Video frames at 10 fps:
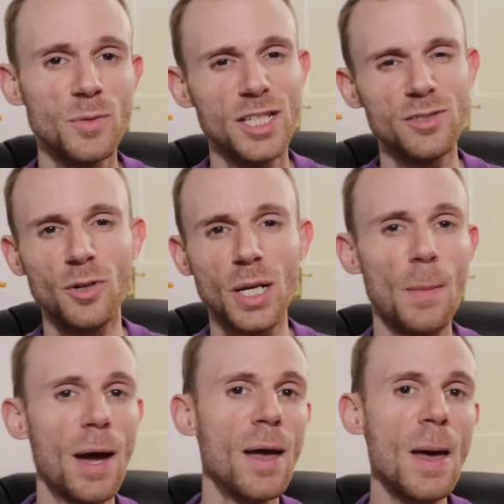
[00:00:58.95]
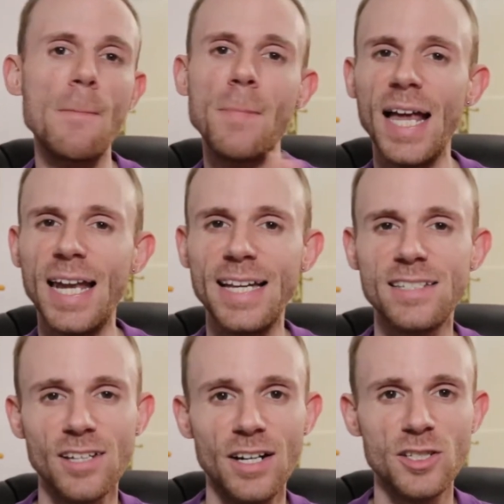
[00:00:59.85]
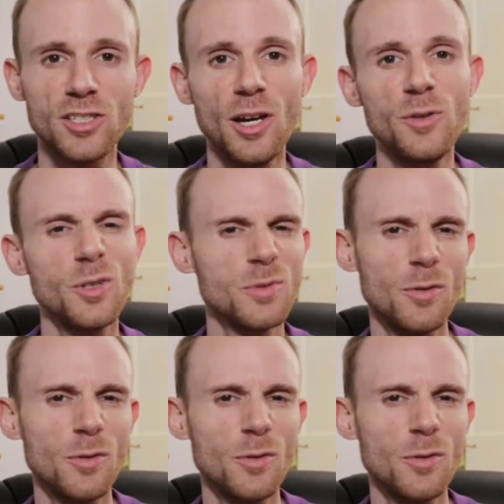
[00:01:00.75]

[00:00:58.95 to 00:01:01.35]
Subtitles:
when you're talking about melee size stones up to